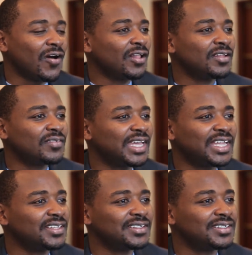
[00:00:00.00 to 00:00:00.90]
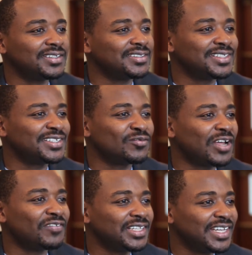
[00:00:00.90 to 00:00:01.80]
all of that is in
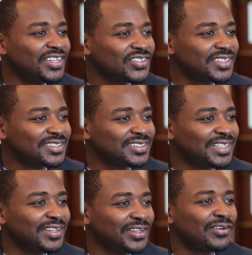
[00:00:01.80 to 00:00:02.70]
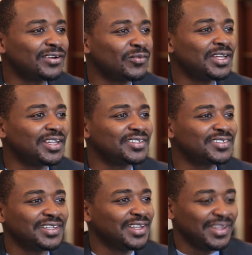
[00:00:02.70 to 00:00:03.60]
Revelations, and there it
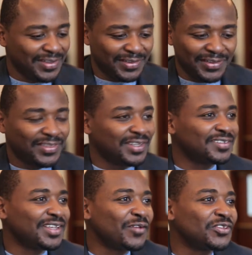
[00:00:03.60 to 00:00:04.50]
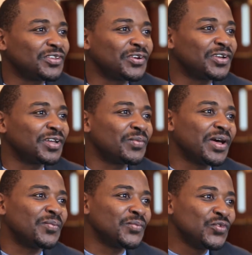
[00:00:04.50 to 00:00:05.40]
was. The things I was learning
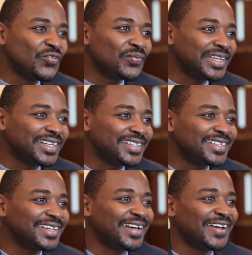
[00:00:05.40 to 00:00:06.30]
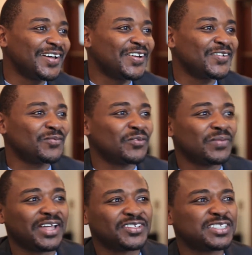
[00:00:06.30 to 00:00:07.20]
about movement, um,
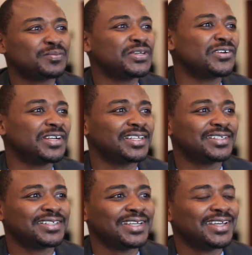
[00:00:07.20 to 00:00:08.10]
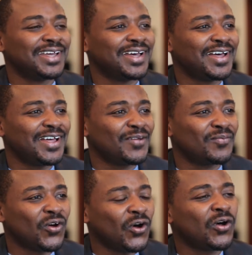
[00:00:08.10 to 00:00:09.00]
about spirit,
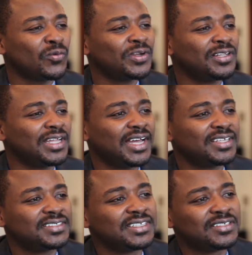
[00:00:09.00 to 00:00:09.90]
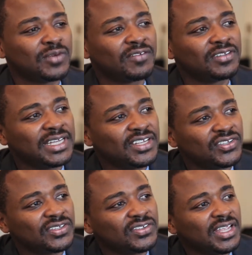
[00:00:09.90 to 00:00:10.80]
um, all realized in
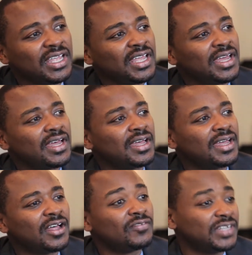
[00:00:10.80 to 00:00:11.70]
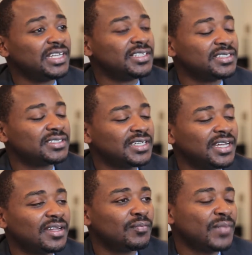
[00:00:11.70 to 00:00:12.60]
Revelations, uh, Alvin Ailey's
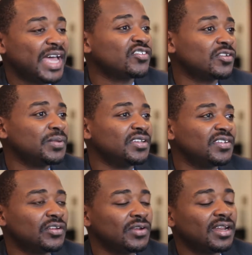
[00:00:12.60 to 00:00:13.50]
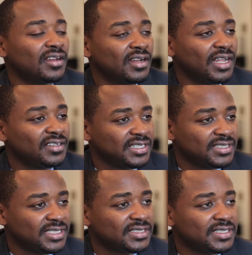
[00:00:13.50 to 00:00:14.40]
uh, masterpiece he created in
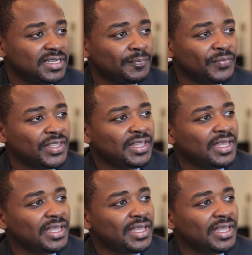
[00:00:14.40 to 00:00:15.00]
1960.